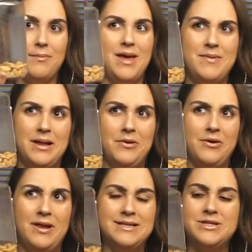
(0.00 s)
maybe a
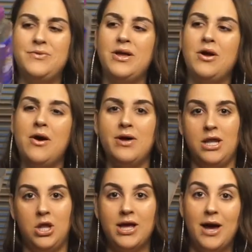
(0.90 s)
little less than a week ago
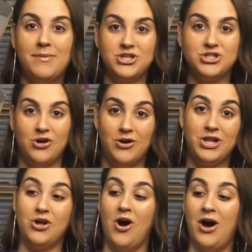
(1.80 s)
and look how much is
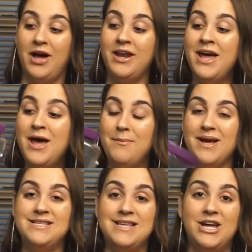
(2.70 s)
already gone.
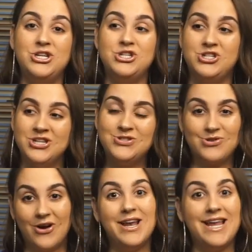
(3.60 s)
My son just
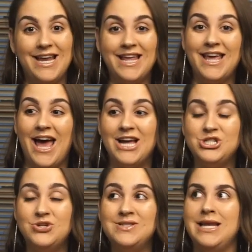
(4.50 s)
started eating
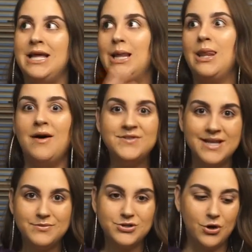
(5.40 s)
cashews and he loves
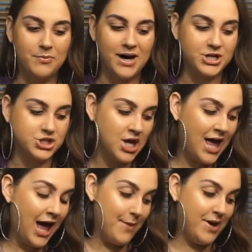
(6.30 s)
them so much.
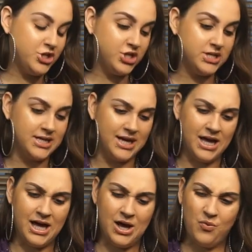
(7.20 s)
I mentioned,
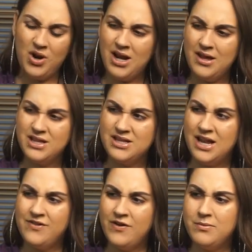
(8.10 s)
uh, what did I, did
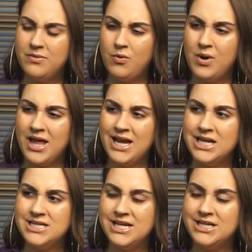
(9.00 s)
I film the what I eat
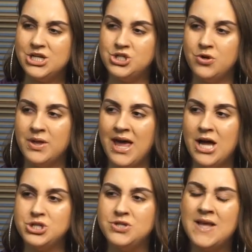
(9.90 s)
in a day? Did I show the
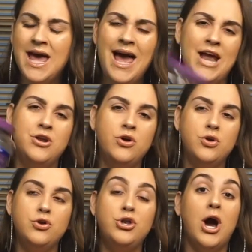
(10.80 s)
cashews? I
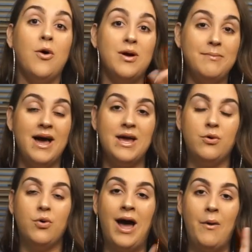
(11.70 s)
know, no, and
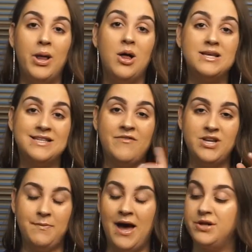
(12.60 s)
my, how I lost
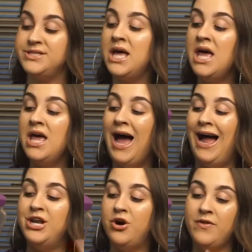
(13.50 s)
70 pounds.
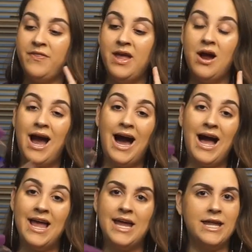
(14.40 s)
I know that they are
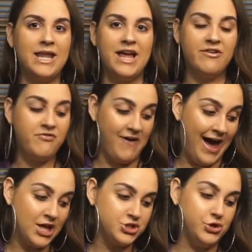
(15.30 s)
high in like
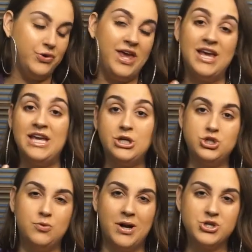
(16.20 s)
fat, so you can't eat
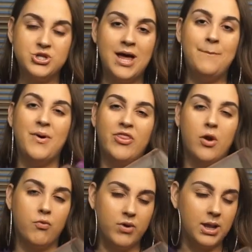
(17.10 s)
too much of them, but
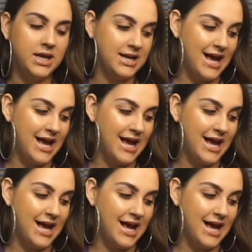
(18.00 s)
they're a really